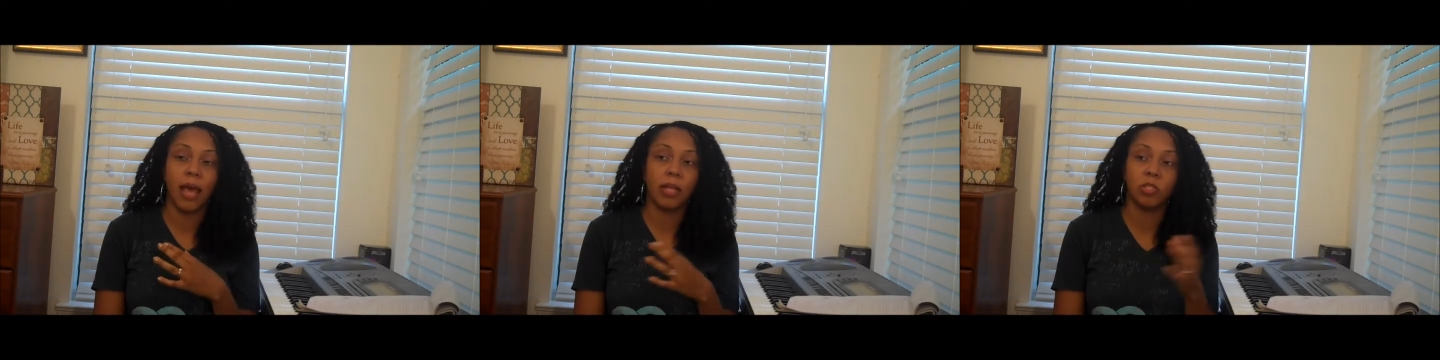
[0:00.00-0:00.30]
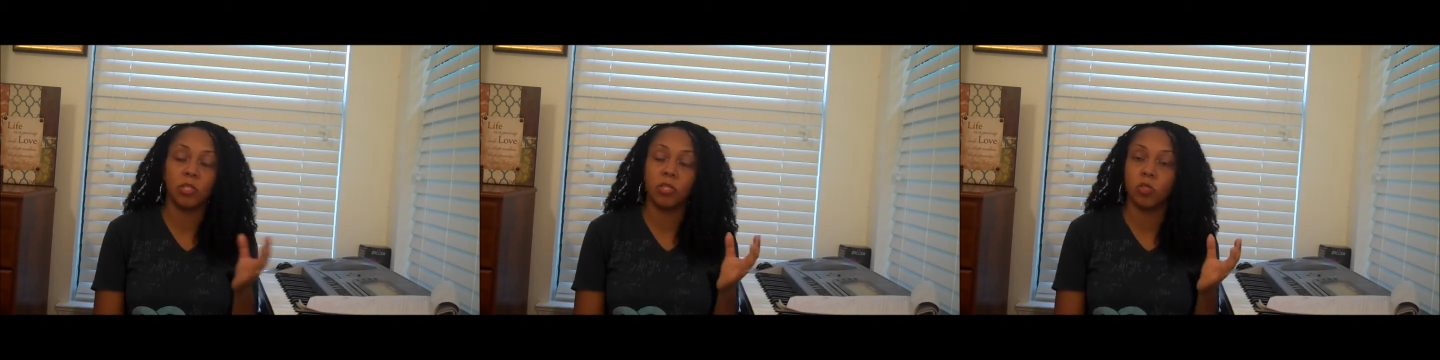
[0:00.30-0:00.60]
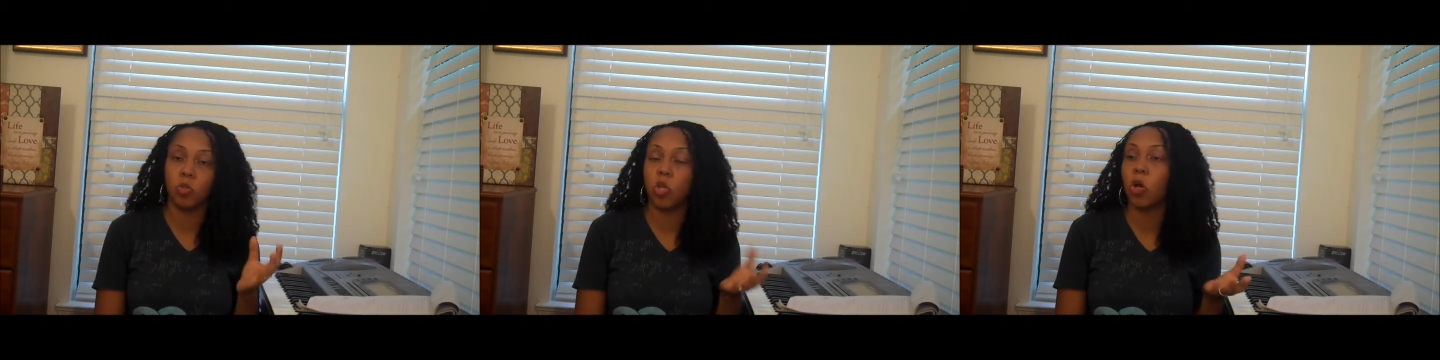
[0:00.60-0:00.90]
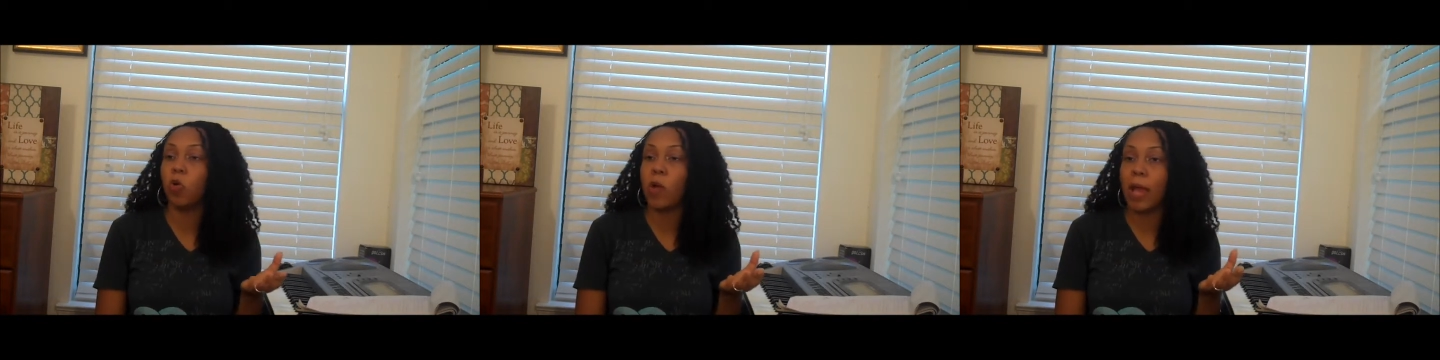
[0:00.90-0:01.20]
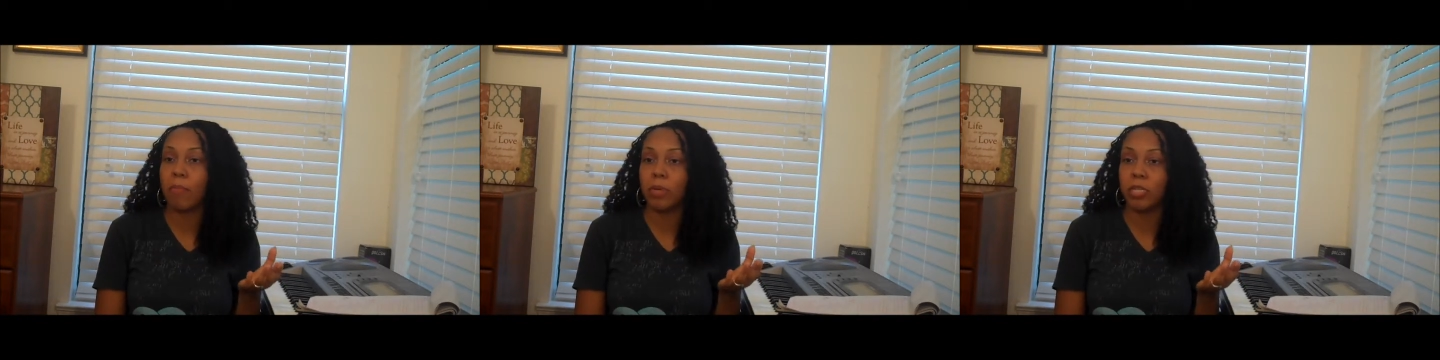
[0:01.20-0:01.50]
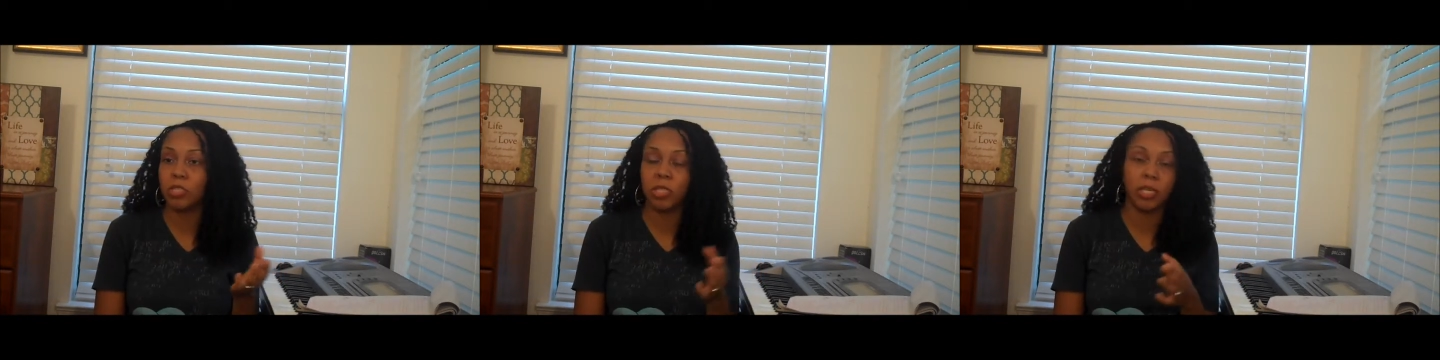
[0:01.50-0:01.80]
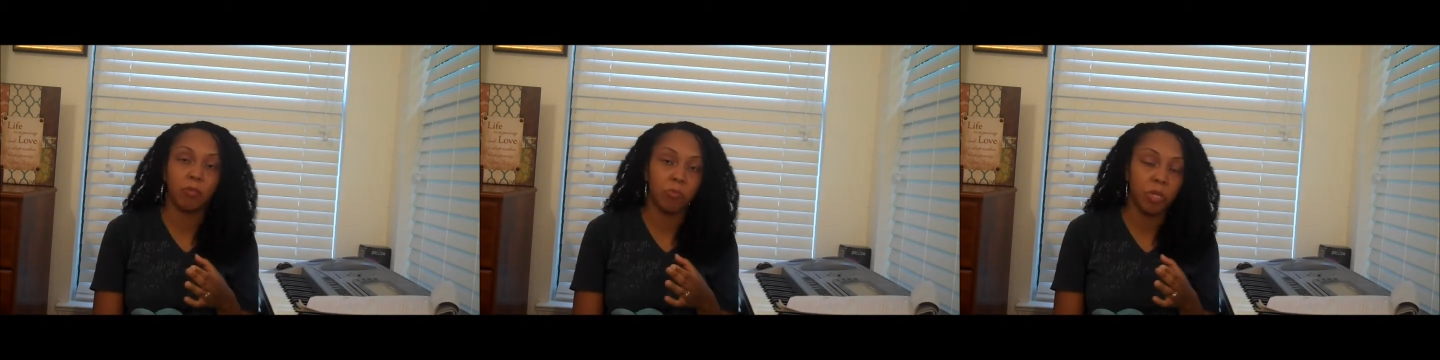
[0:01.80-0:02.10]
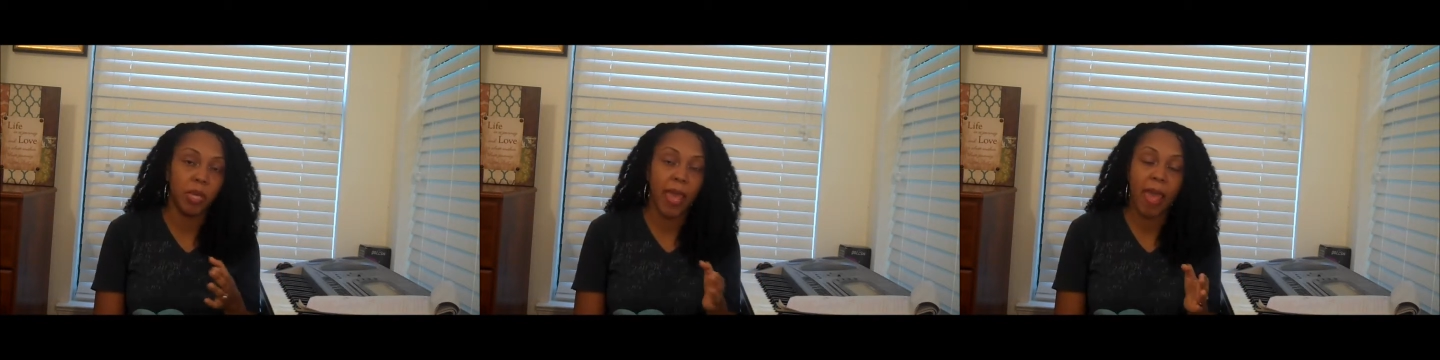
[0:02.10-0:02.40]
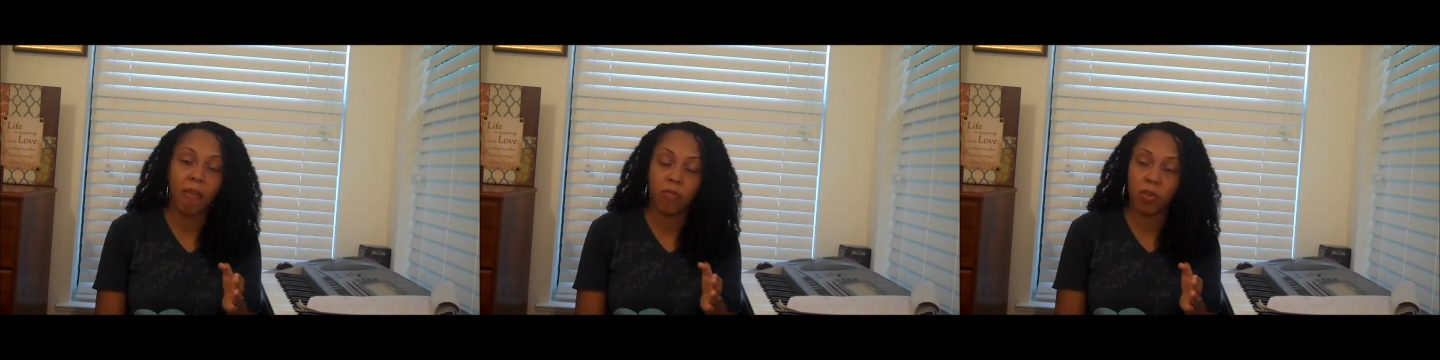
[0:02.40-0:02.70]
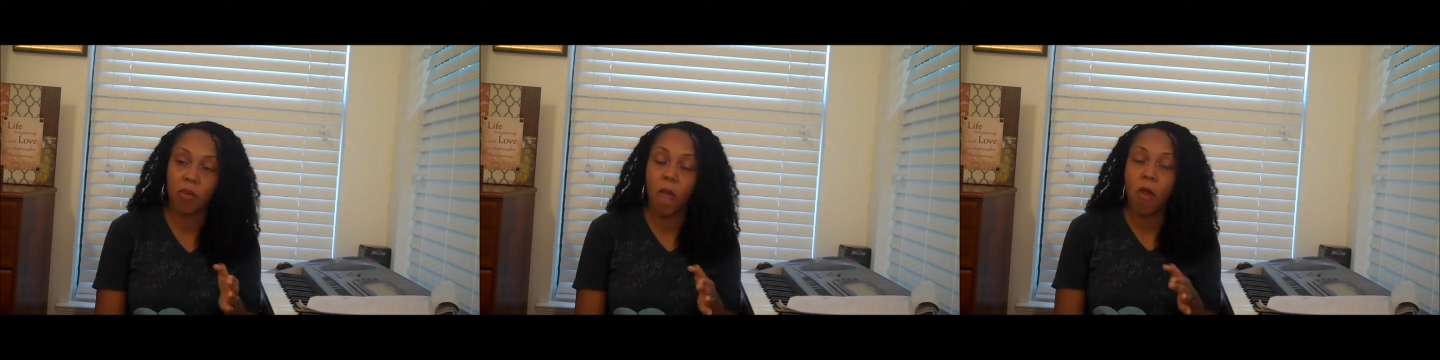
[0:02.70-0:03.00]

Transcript: I just know how much it can wreak havoc